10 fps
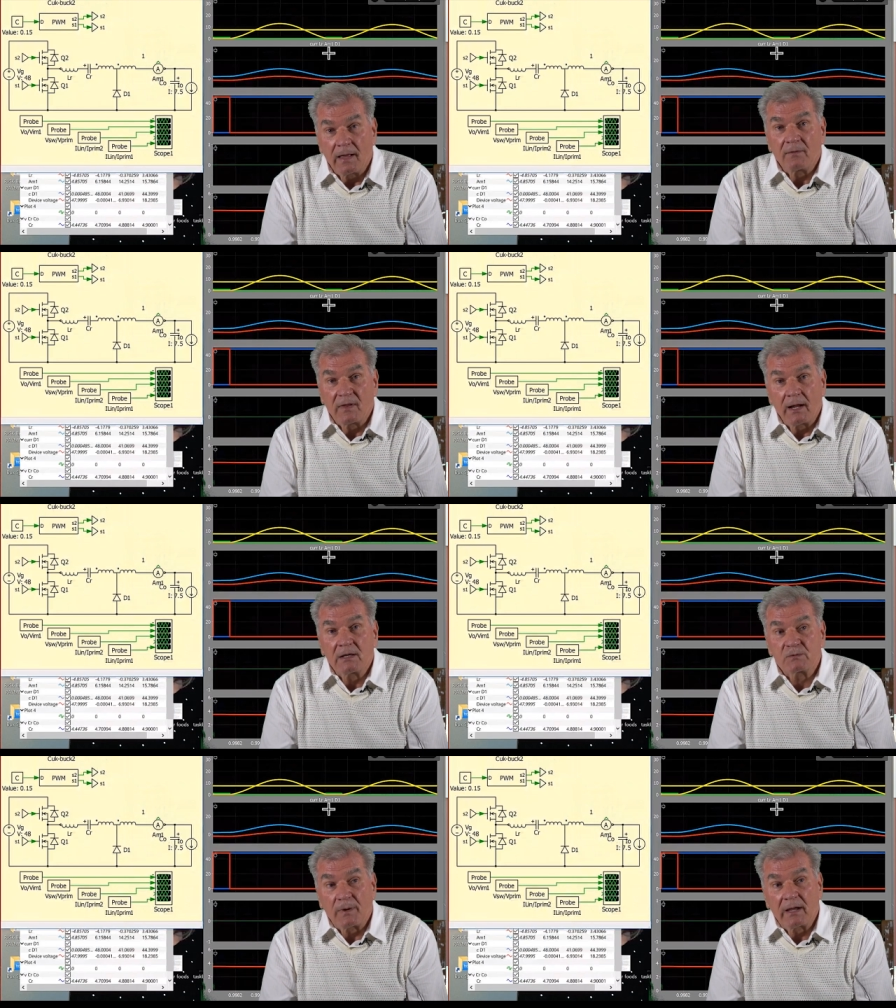And that
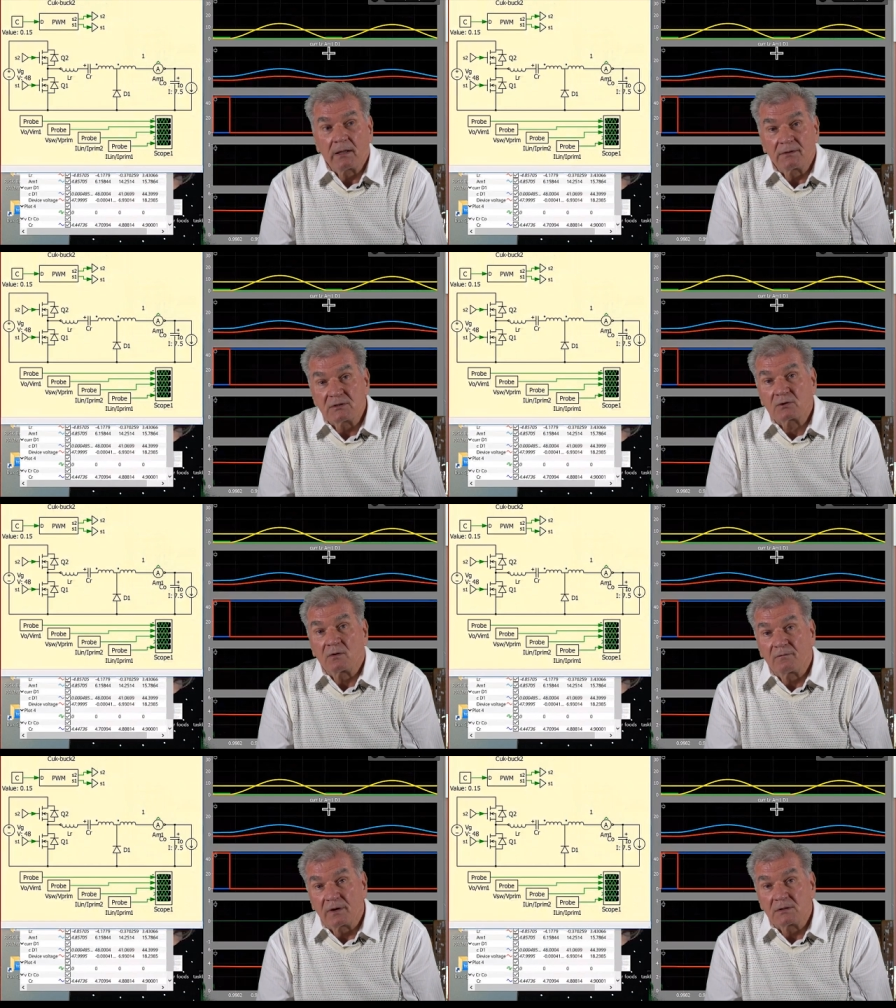is why this
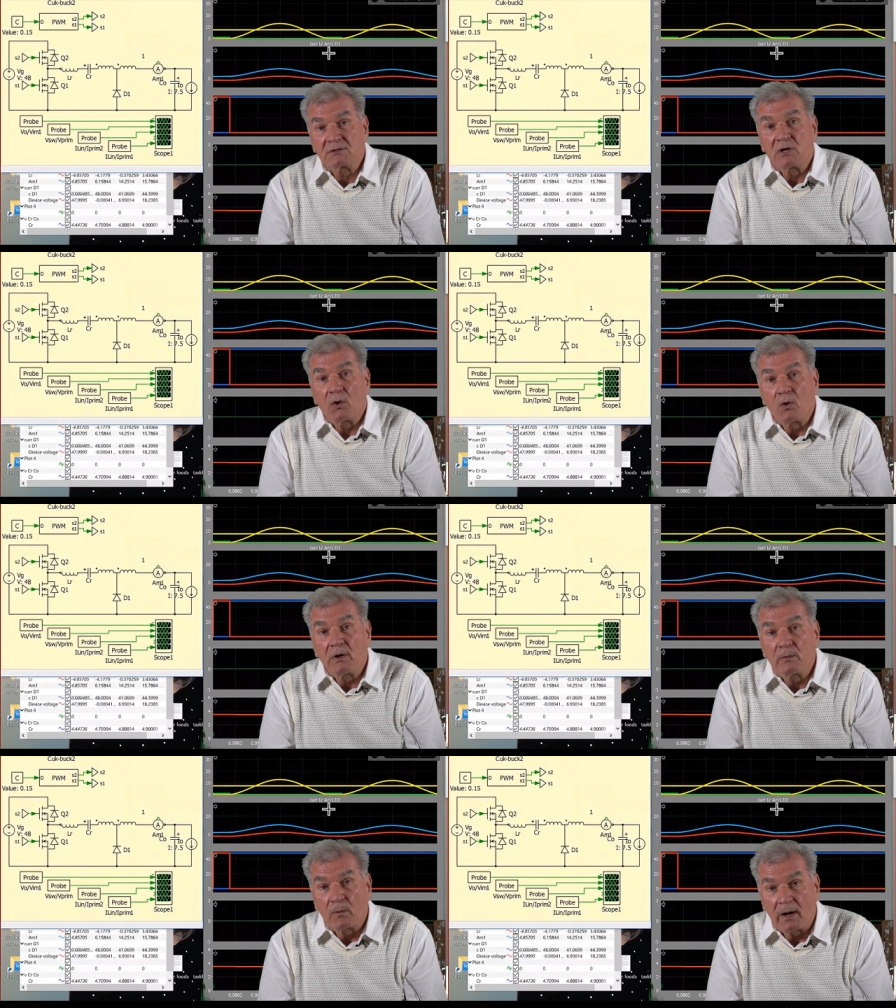converter is the
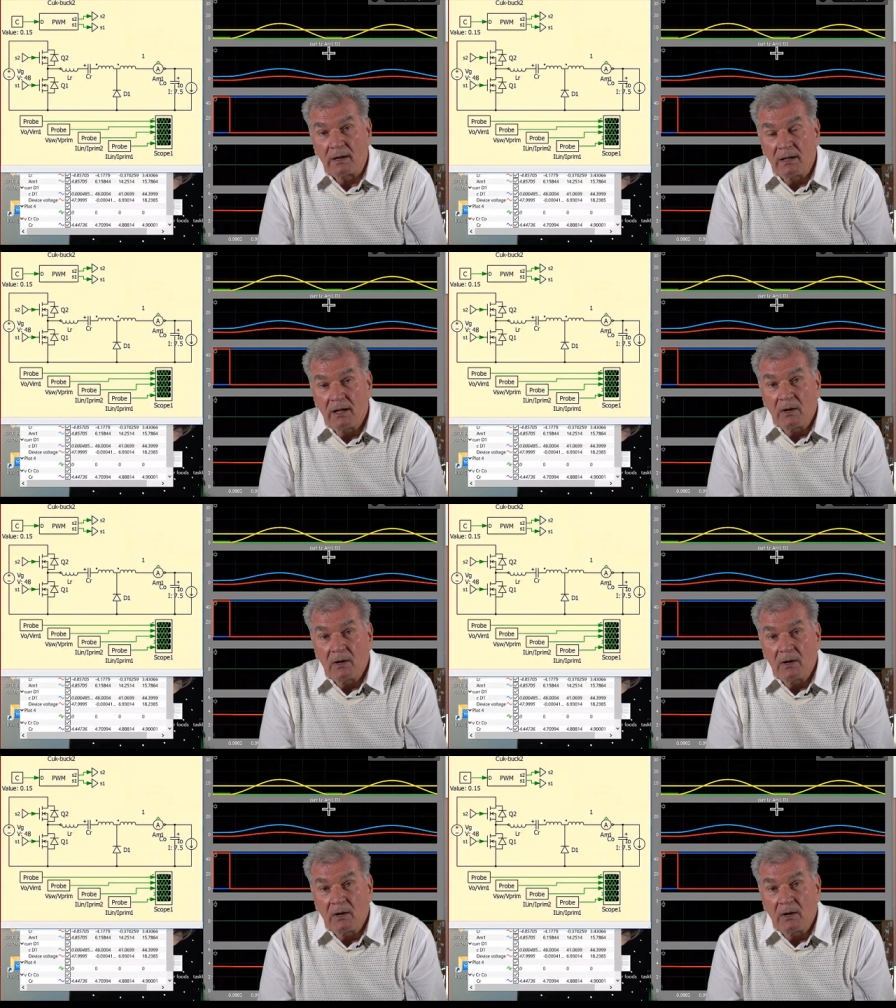only one